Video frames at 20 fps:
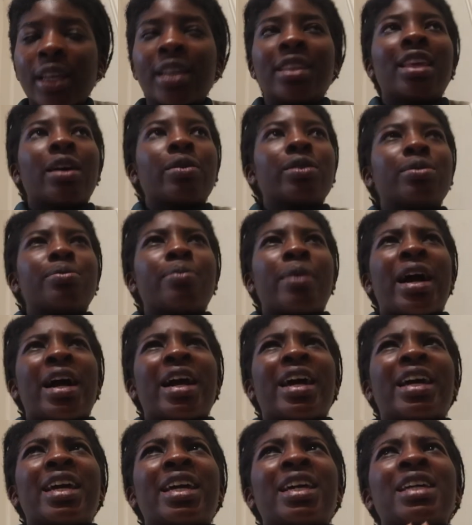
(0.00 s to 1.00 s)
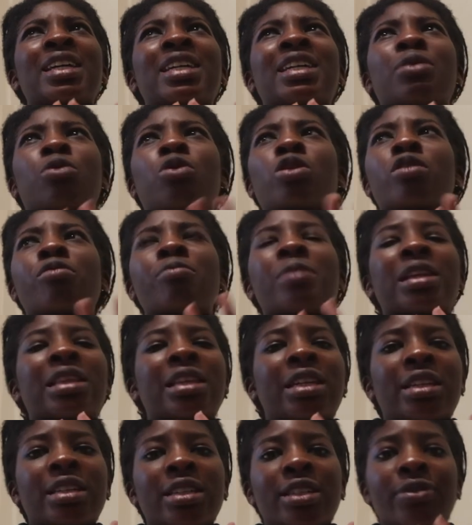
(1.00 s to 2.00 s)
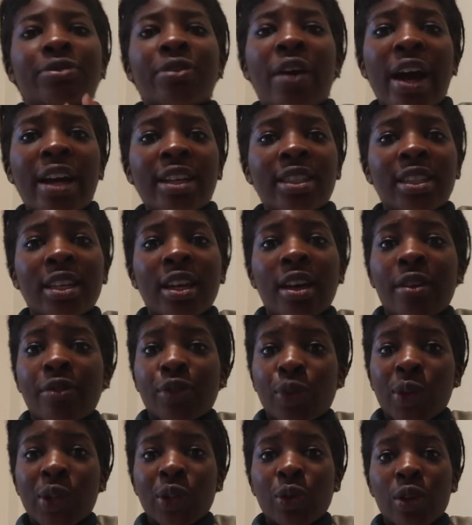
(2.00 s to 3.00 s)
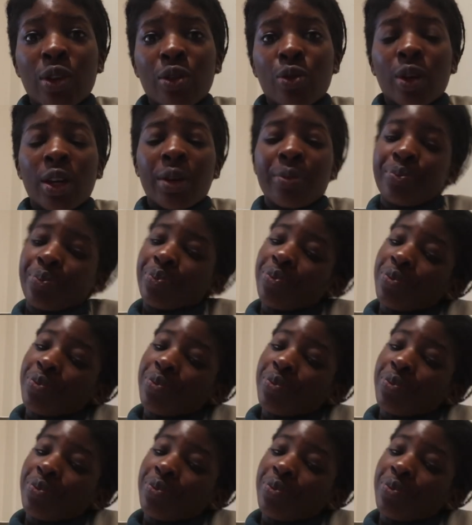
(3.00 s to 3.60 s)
That was my one of my latest finds of 2023.